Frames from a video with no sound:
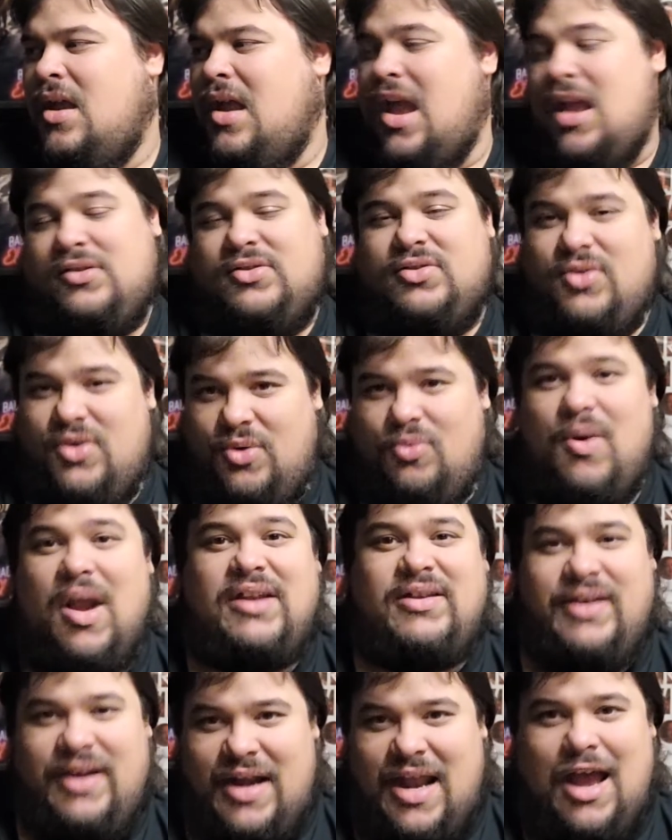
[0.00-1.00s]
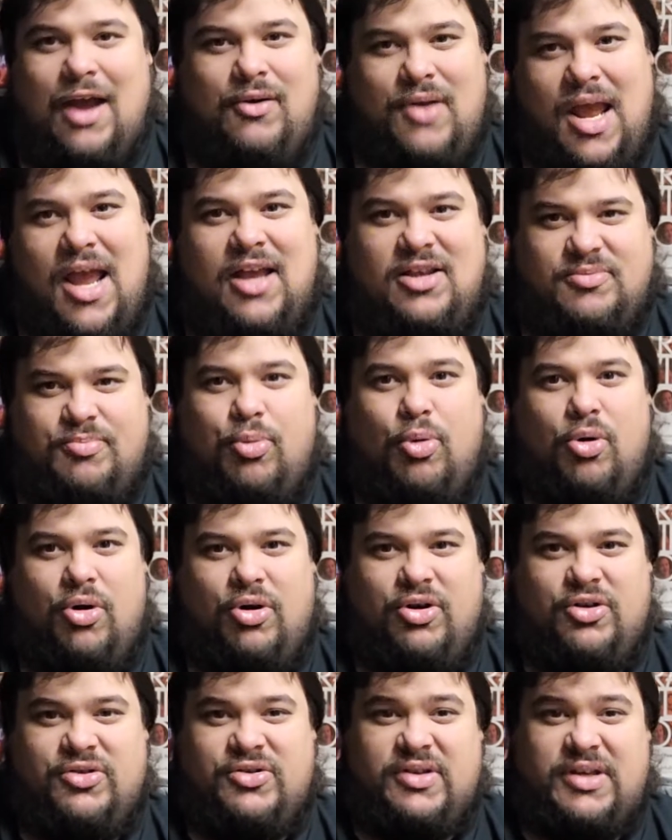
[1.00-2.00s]
and so they're renting it out as
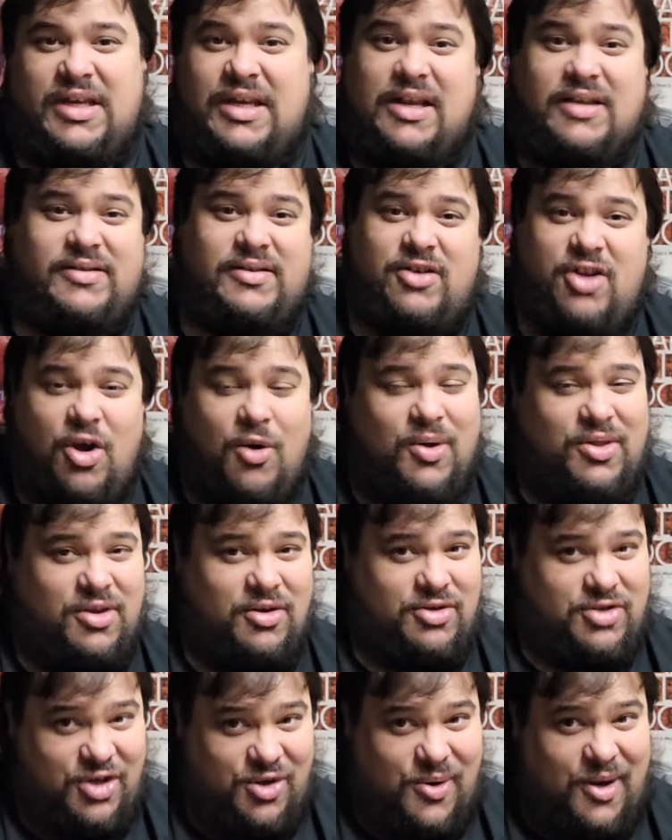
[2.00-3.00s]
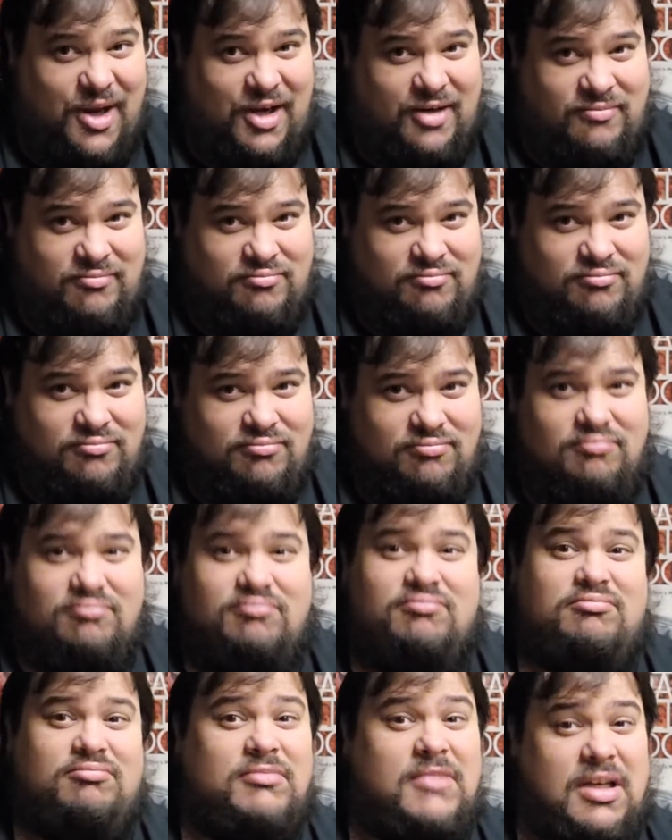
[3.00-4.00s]
boarders. He doesn't know what they're doing.
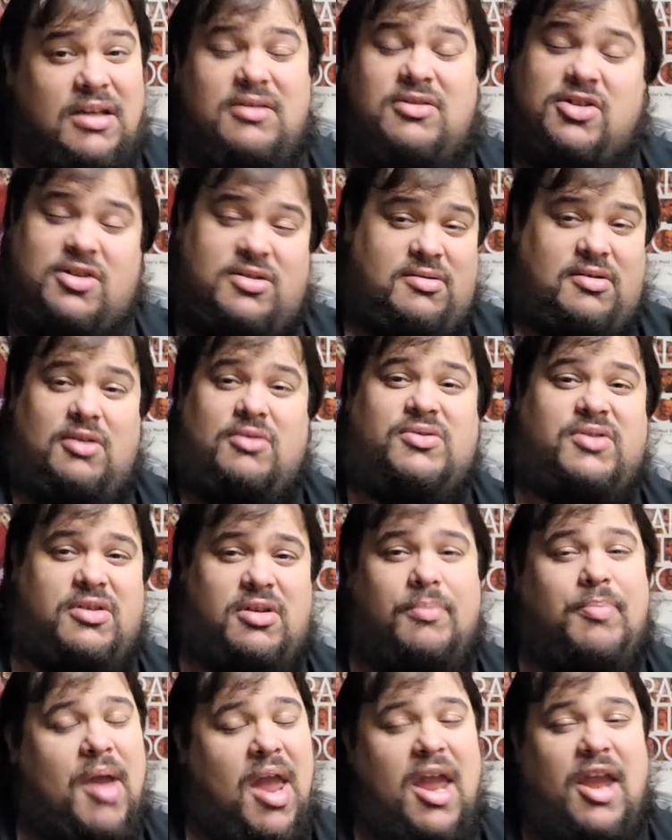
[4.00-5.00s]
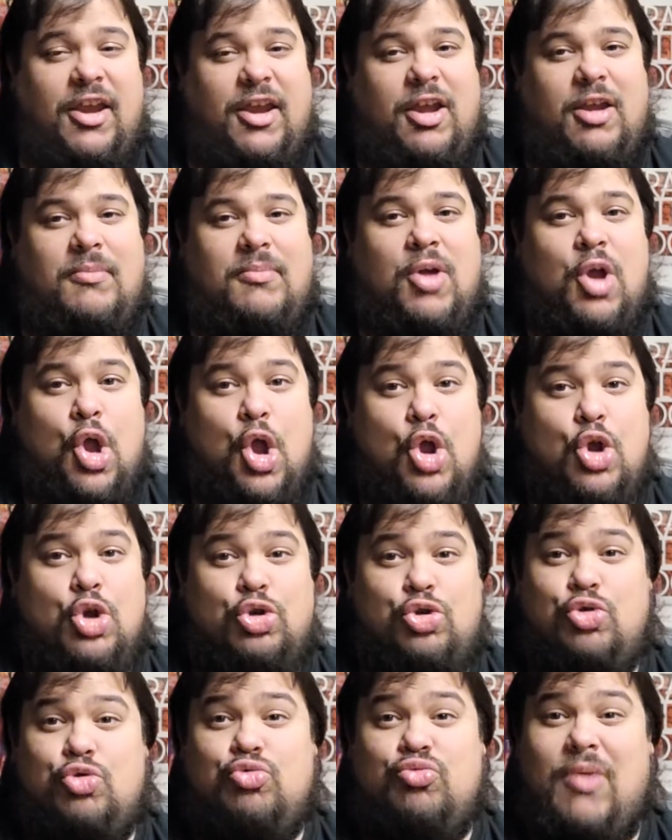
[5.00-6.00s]
He just knows they're paying him
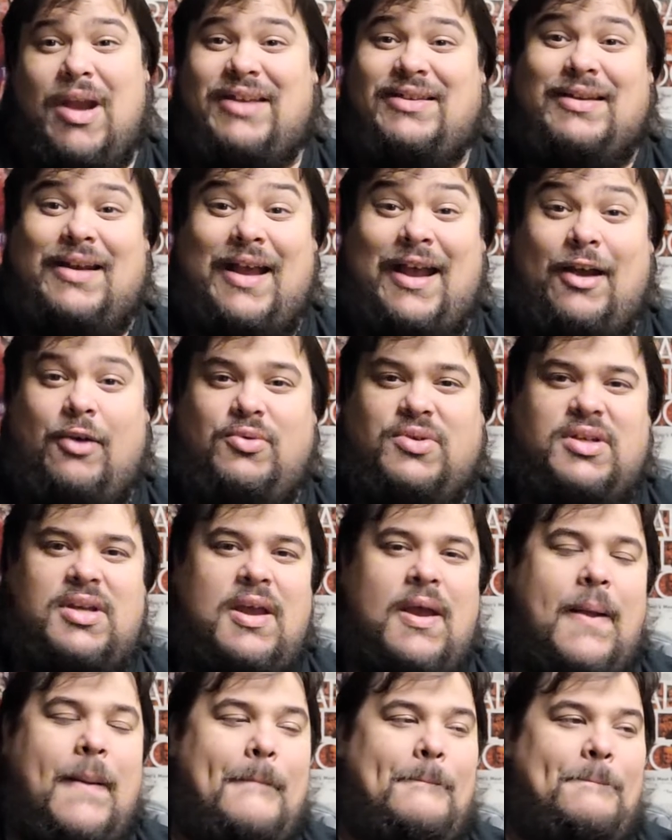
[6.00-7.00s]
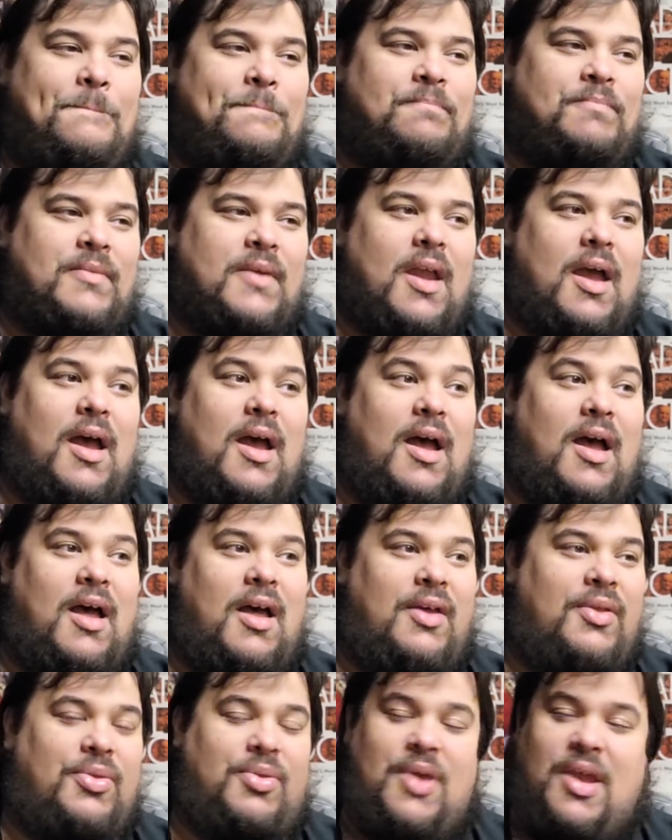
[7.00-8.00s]
to rent it out.
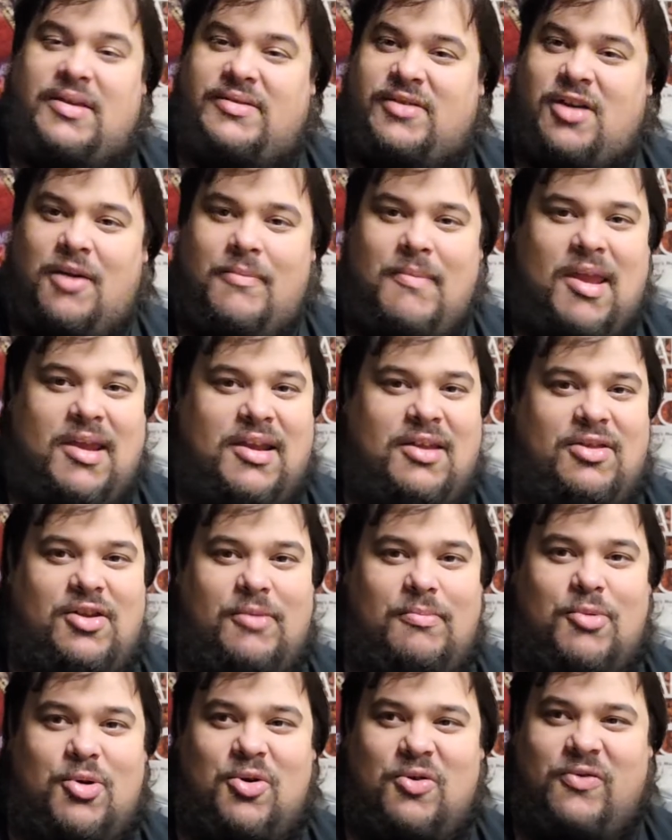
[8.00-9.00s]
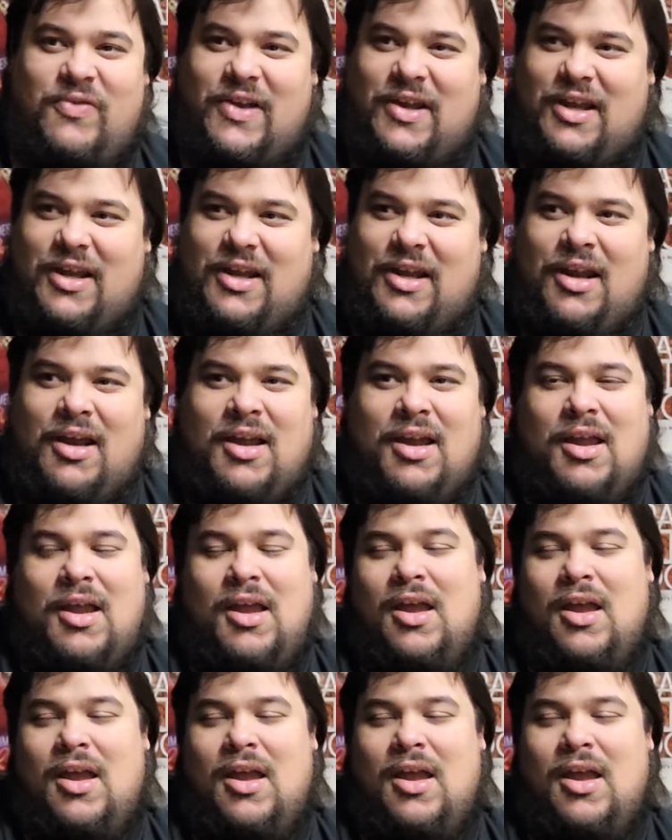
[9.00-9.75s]
Uh, they start making their movie